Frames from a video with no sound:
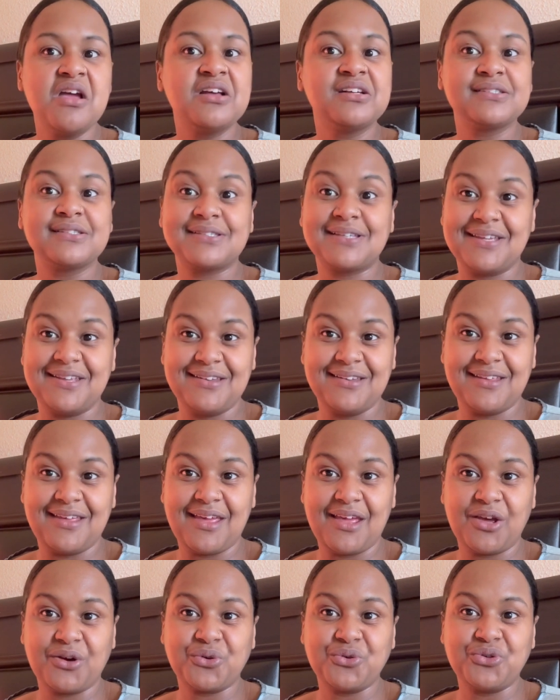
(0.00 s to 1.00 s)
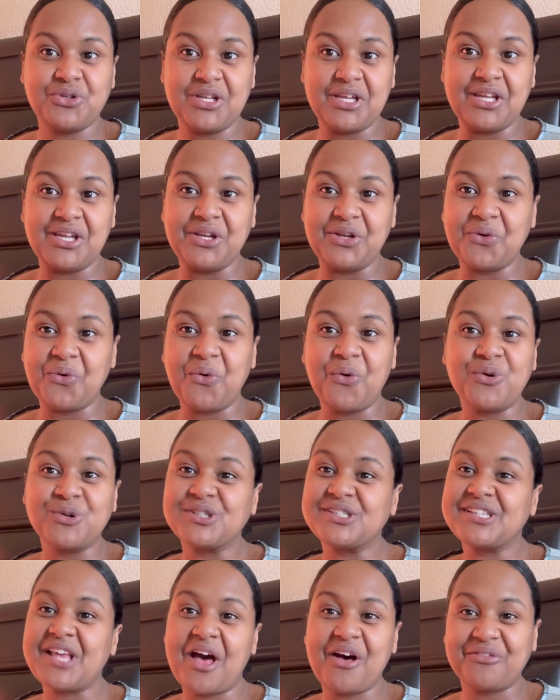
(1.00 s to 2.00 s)
skincare routine or
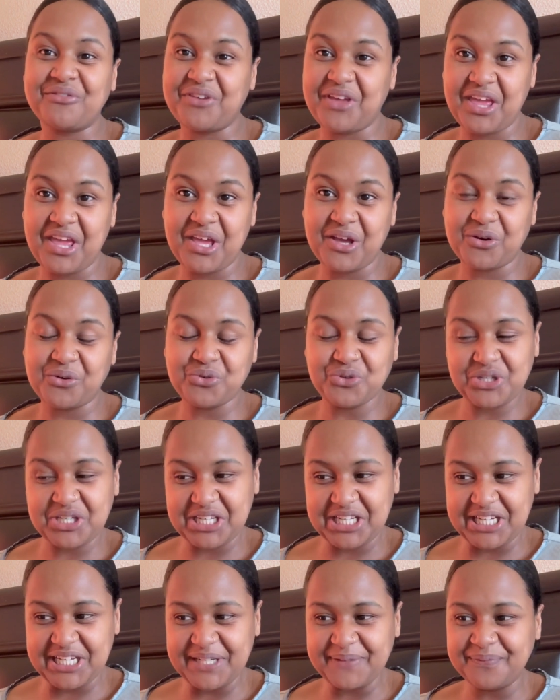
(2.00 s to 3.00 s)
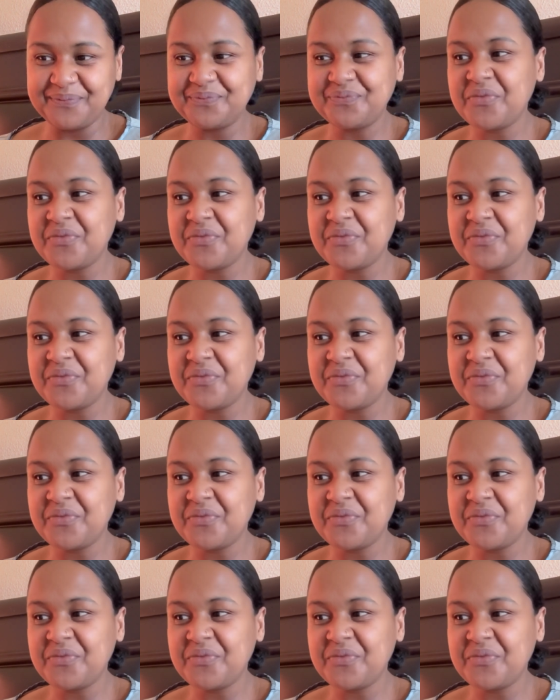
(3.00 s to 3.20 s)
self-care routine.